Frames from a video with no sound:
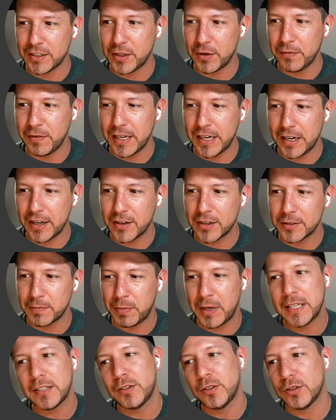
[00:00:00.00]
new videos.
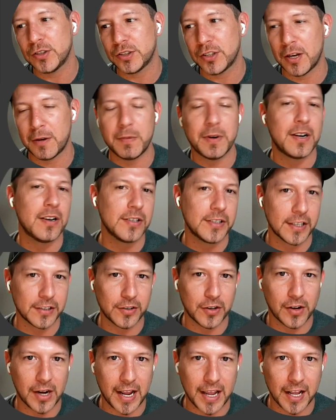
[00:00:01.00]
Please do so because that's
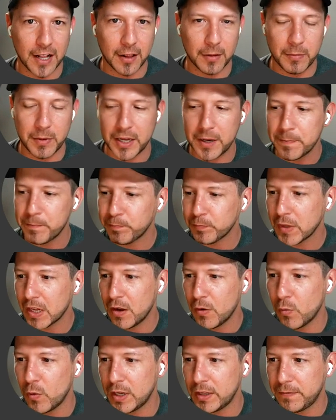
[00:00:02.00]
gonna help me
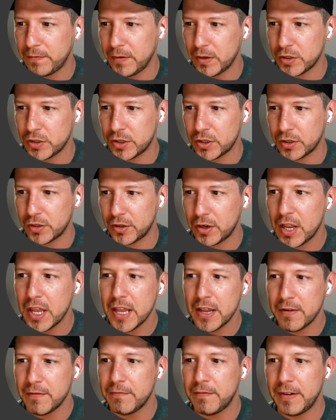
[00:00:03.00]
with future
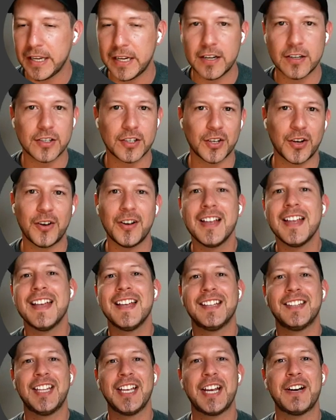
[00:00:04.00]
videos. So
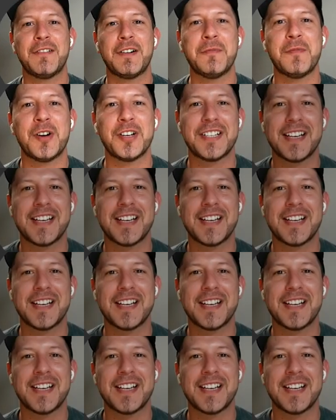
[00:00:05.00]
thank you very much,